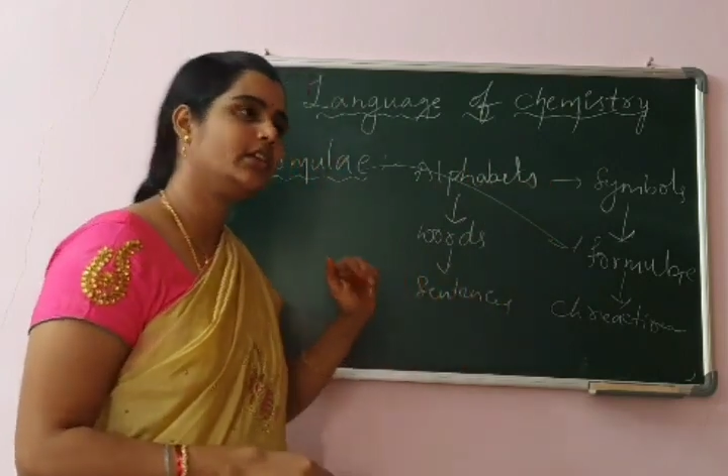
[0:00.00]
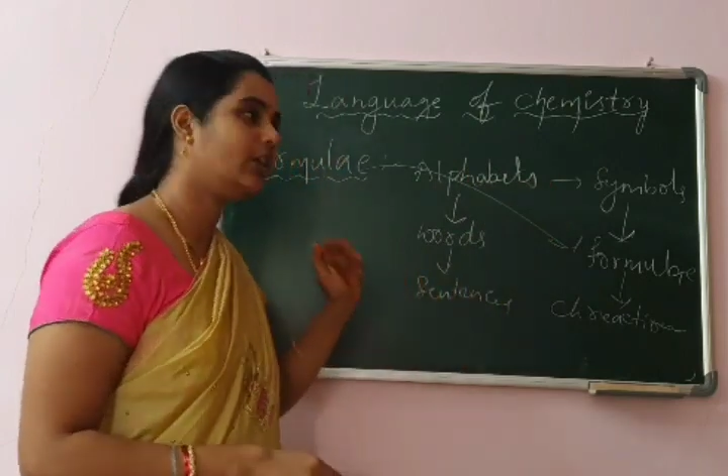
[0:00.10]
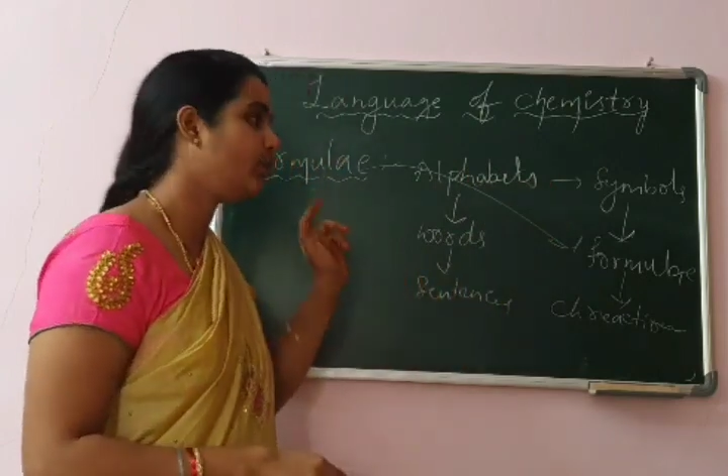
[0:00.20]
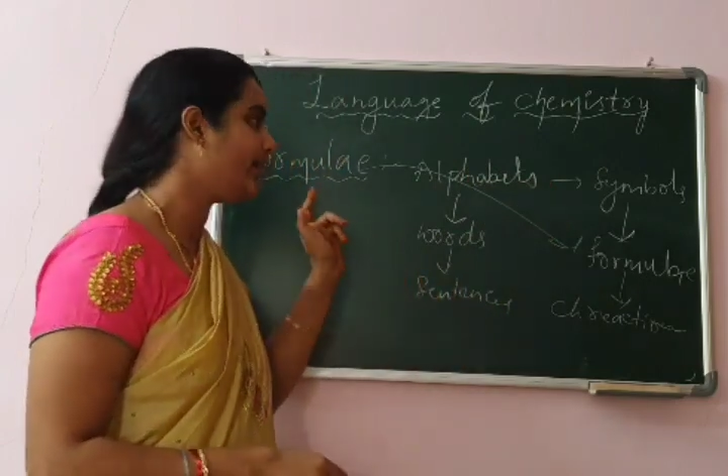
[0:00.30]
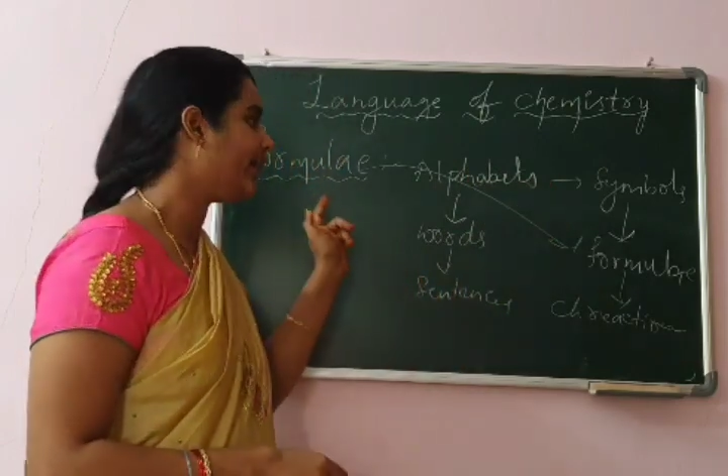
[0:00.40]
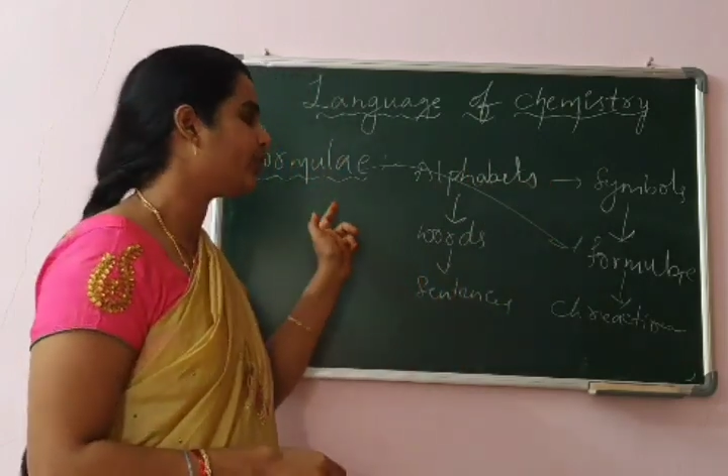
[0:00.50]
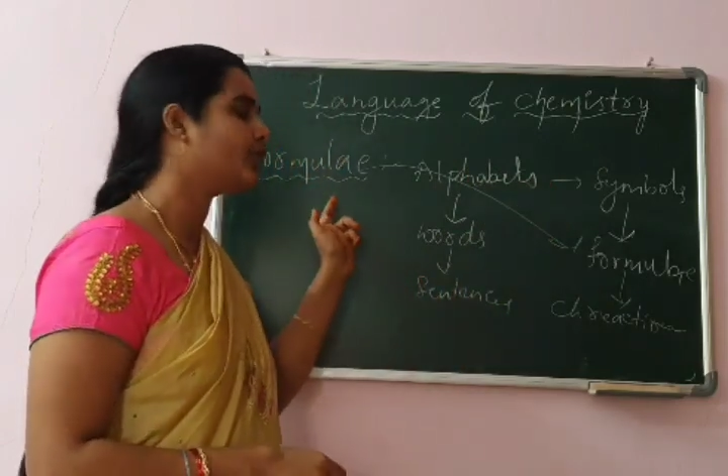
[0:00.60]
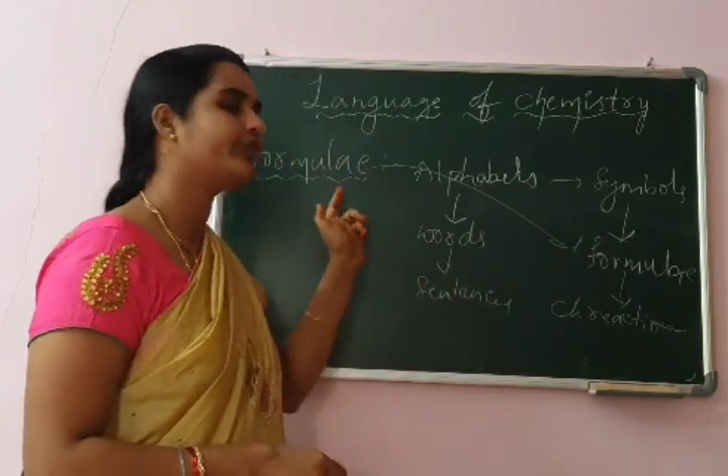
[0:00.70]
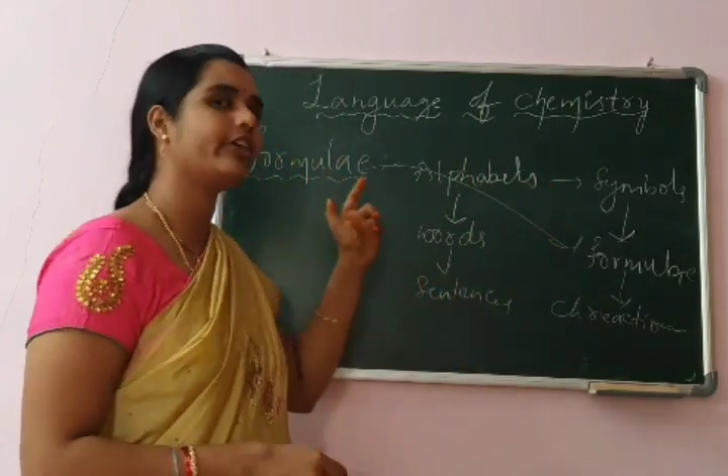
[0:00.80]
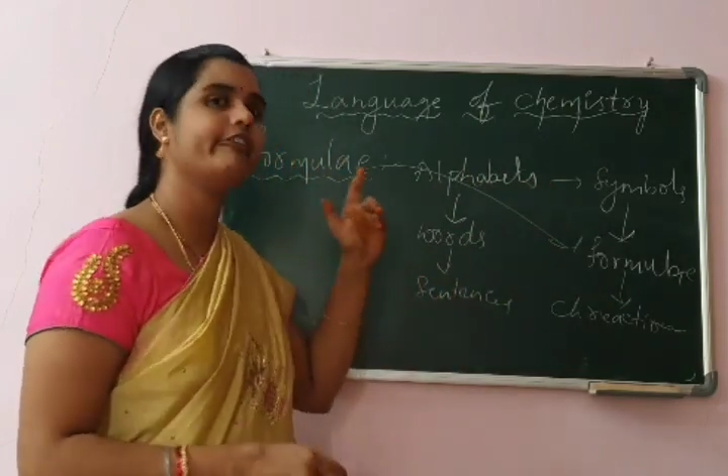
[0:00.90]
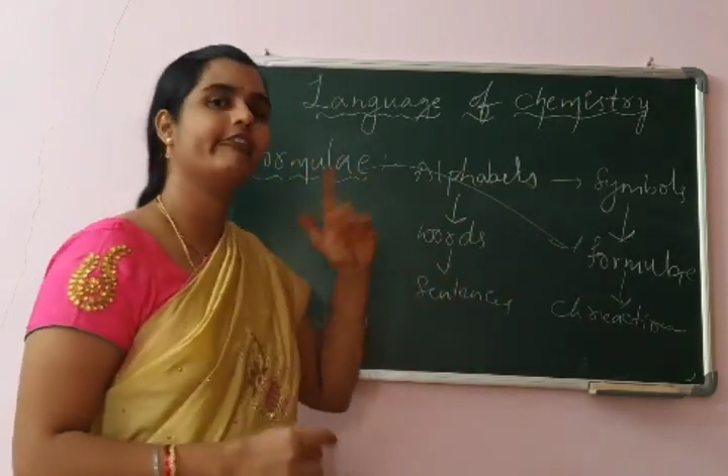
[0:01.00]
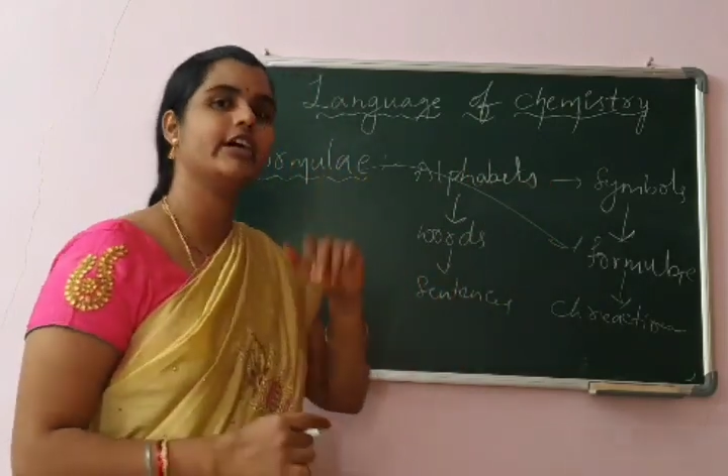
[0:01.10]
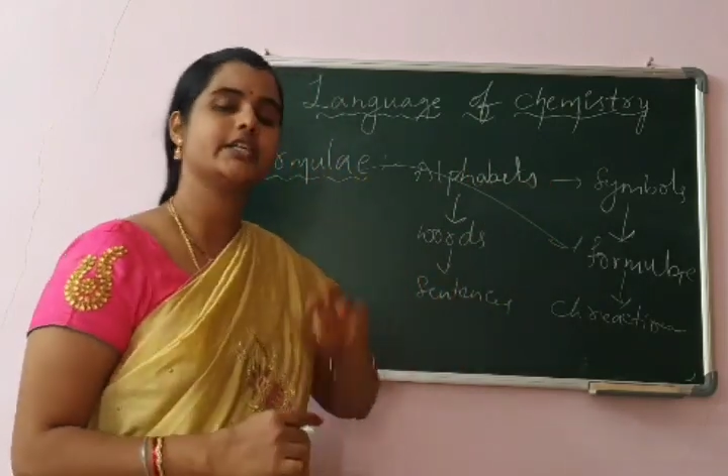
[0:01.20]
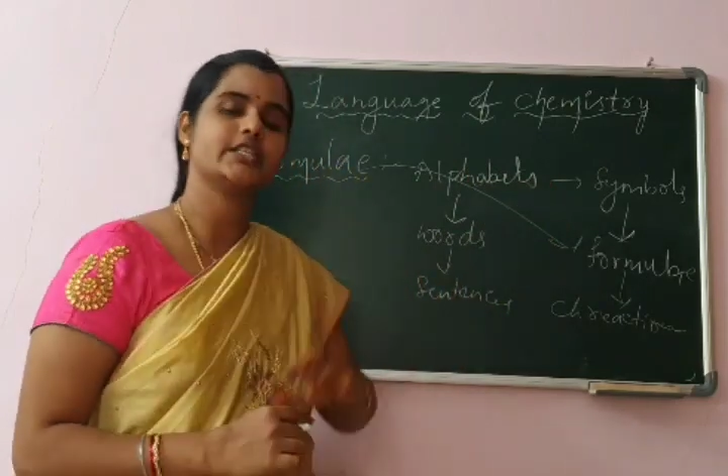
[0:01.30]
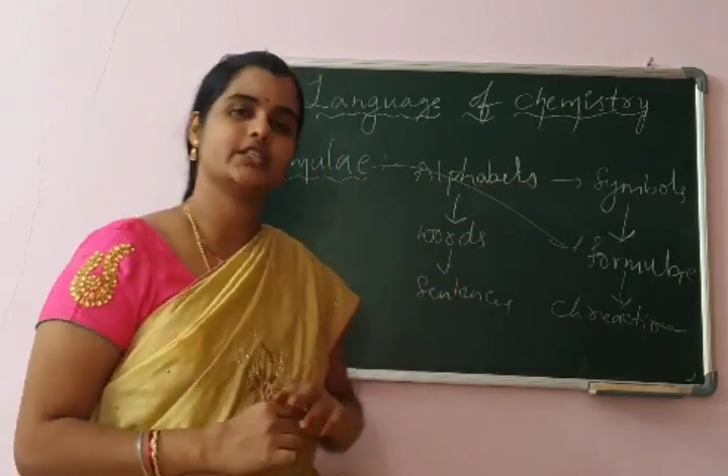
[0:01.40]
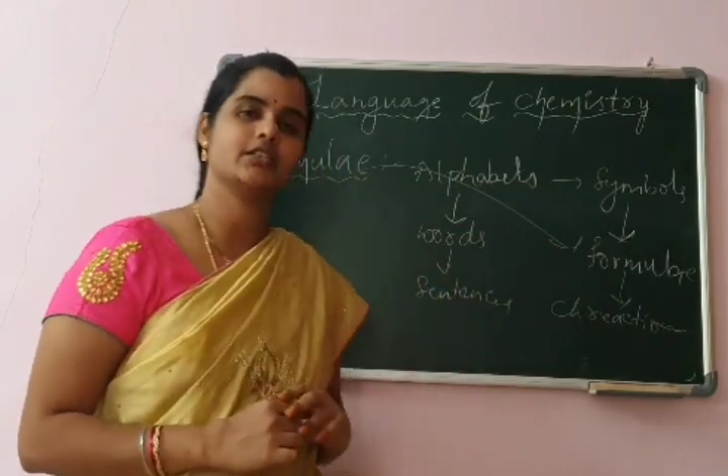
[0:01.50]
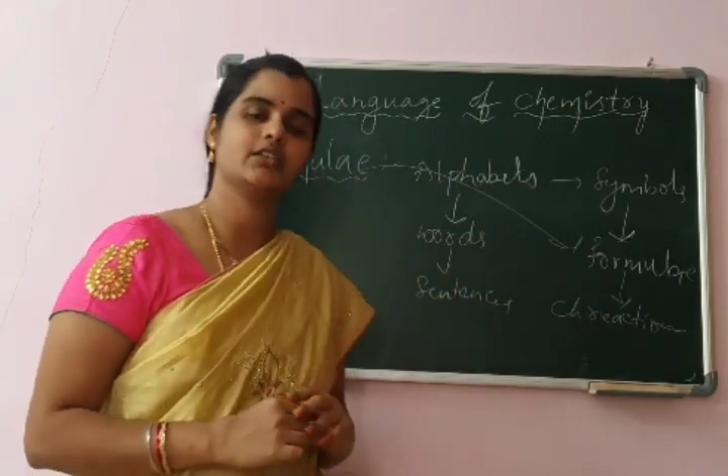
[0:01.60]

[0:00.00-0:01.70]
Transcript: Now we have to frame words.